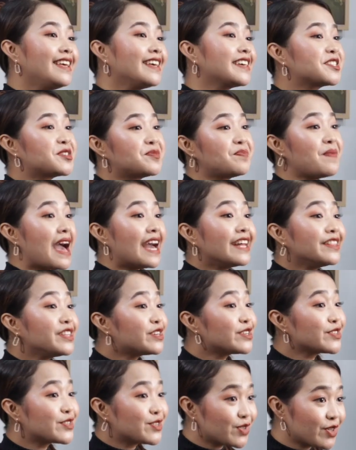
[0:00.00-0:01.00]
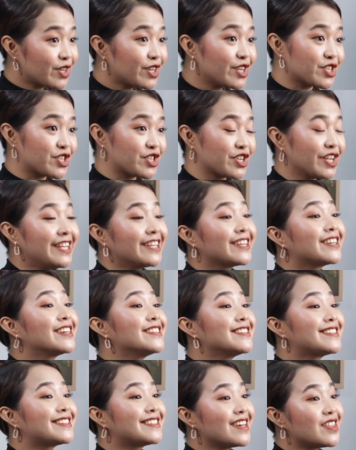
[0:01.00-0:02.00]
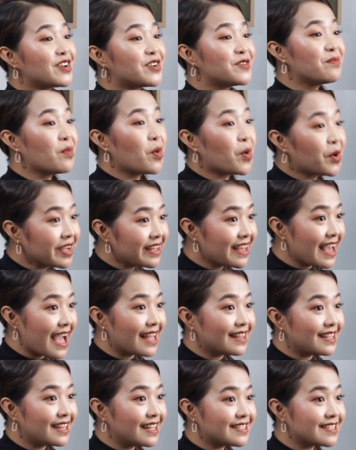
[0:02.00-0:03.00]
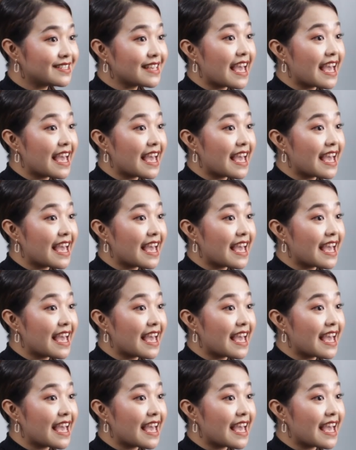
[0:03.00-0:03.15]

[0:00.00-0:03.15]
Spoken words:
Expand your search, consider more candidates,